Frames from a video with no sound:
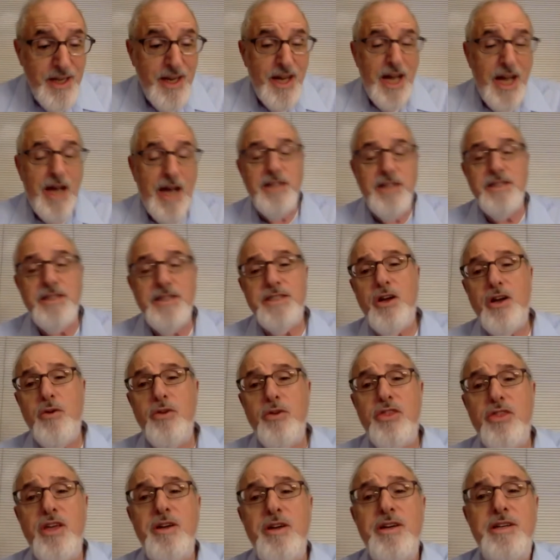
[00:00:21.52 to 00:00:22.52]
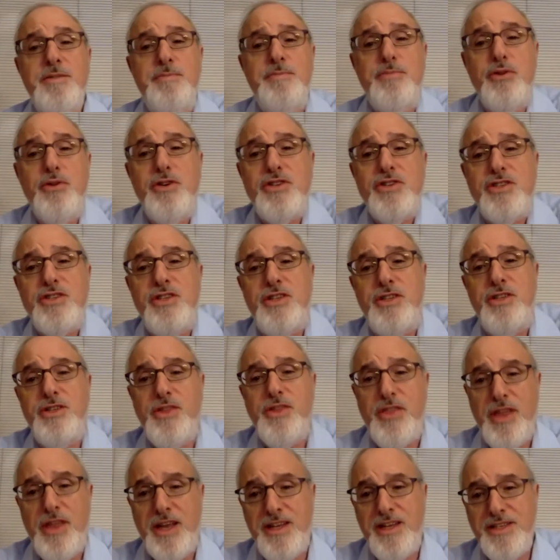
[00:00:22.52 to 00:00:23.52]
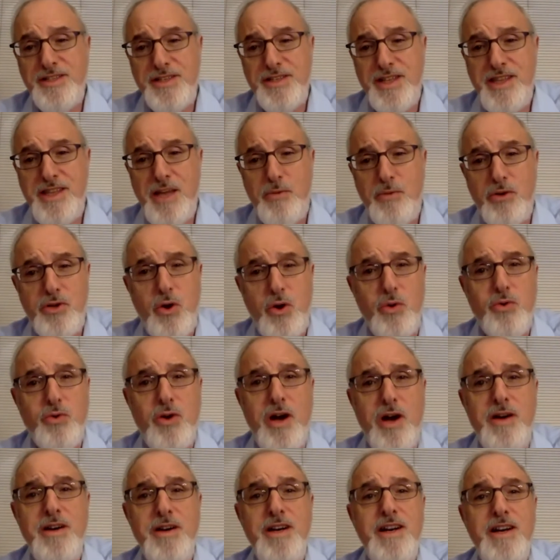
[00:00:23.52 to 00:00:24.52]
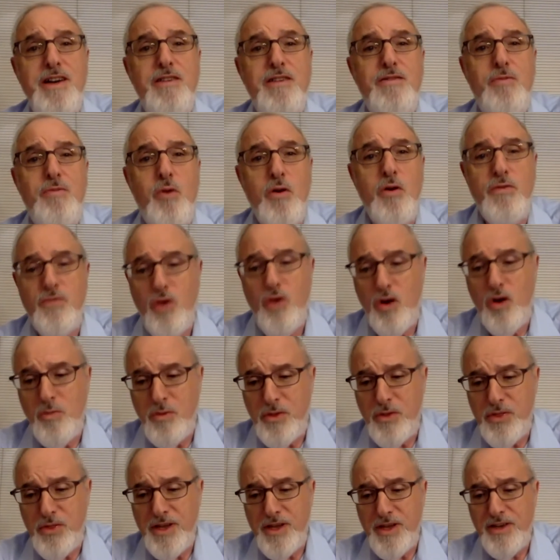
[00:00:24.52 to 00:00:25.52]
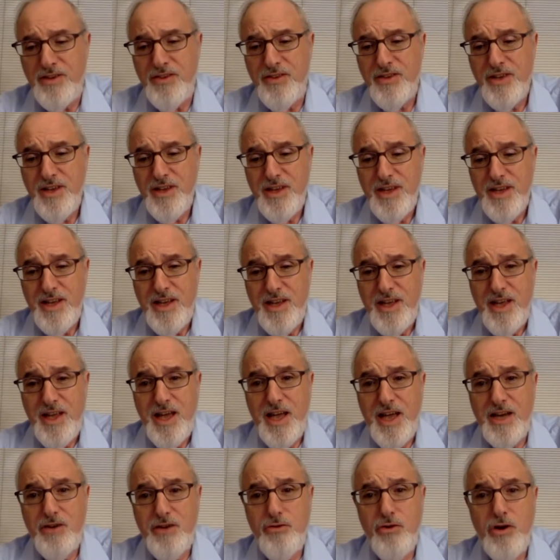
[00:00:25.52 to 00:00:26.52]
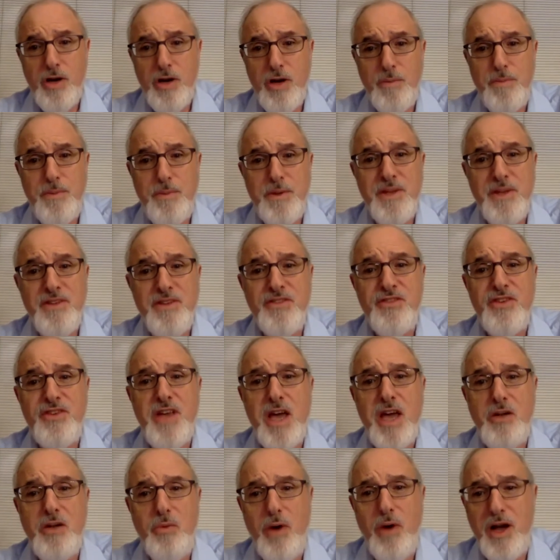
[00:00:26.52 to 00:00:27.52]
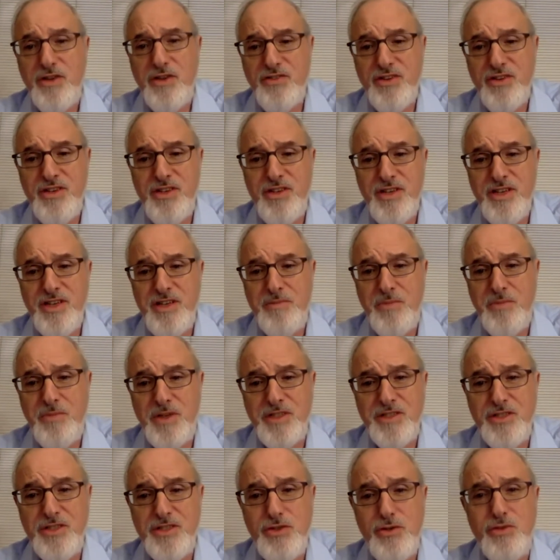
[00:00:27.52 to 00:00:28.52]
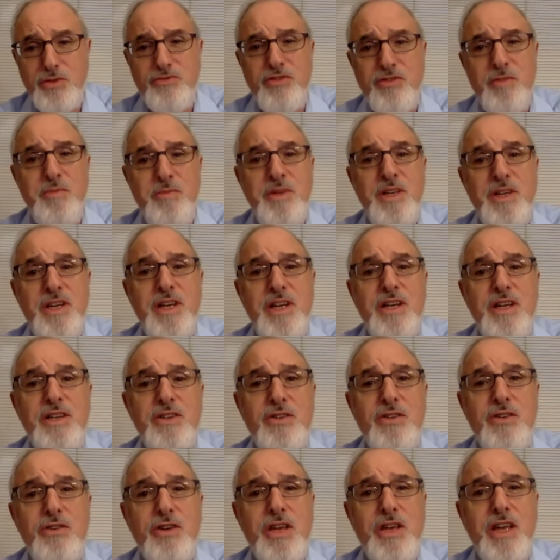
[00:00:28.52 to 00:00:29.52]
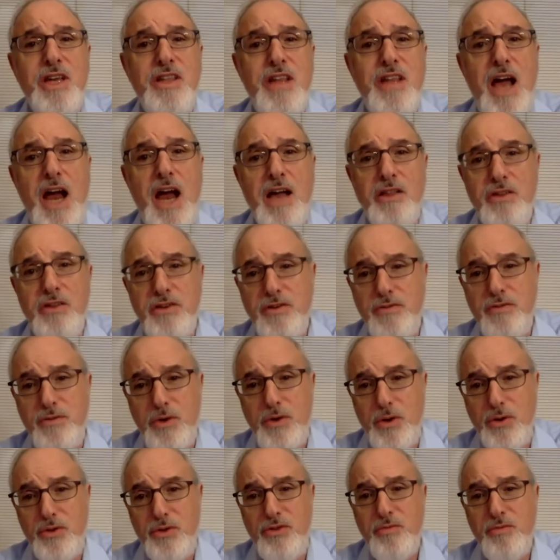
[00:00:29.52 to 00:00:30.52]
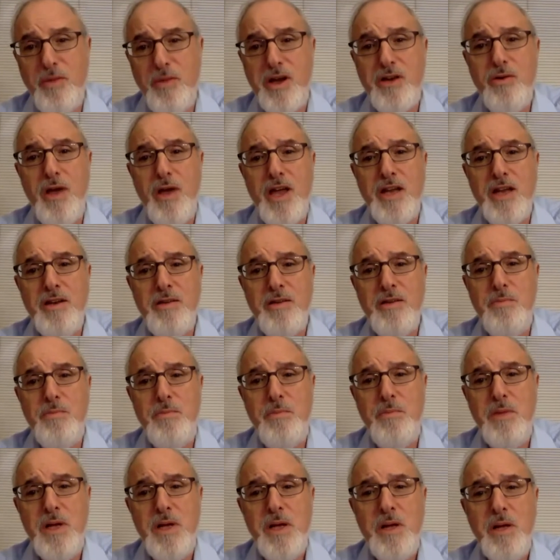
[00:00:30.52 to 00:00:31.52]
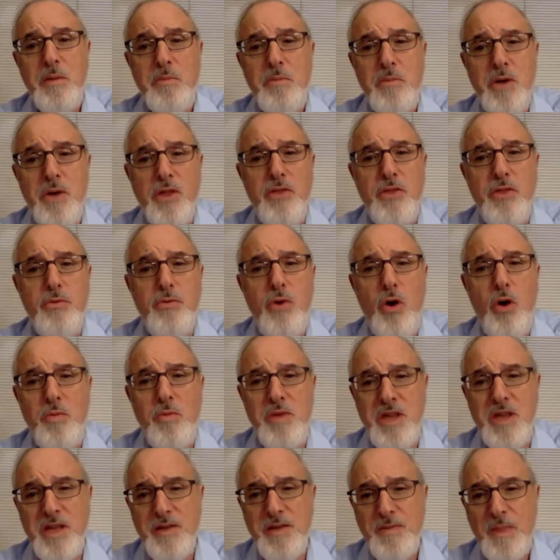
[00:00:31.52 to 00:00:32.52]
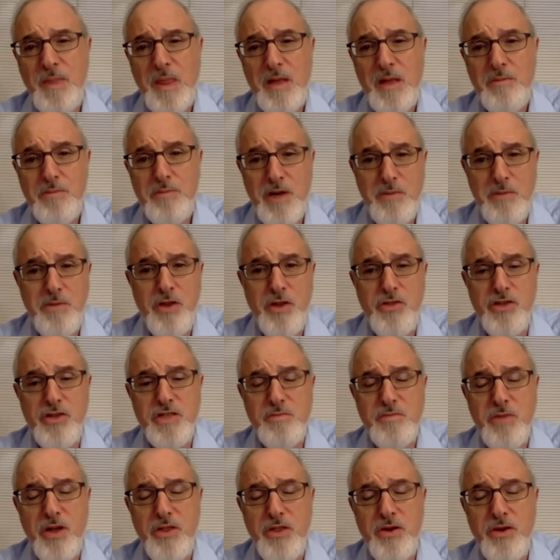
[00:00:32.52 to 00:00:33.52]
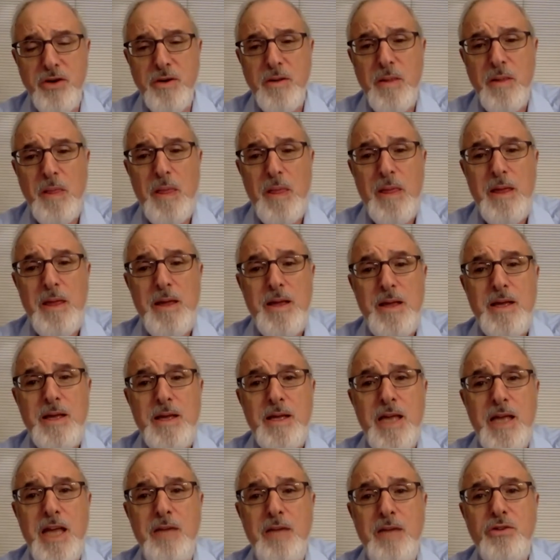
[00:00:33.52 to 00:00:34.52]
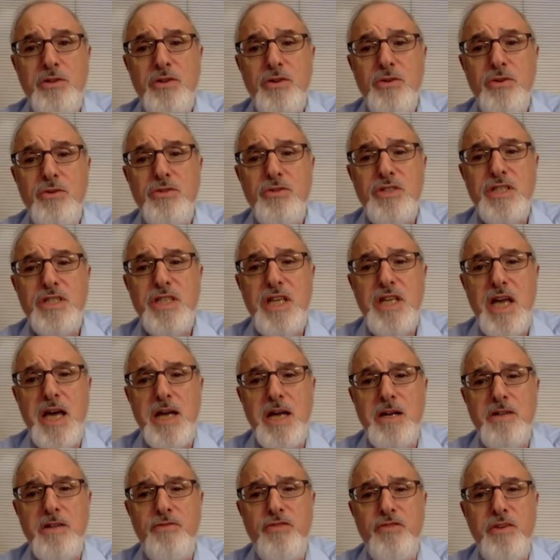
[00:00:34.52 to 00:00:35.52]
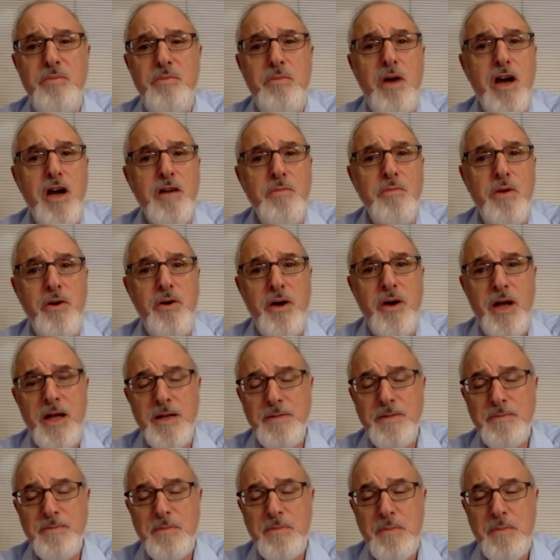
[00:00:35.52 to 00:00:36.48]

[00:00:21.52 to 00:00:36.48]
I'll start with the uh, personal things, then we'll go to our more formal things. I grew up in Seattle, Washington, among Jews from Turkey and the island of Rhodes. My grand mother Romy, my mother's mother, came to Seattle from Marmara,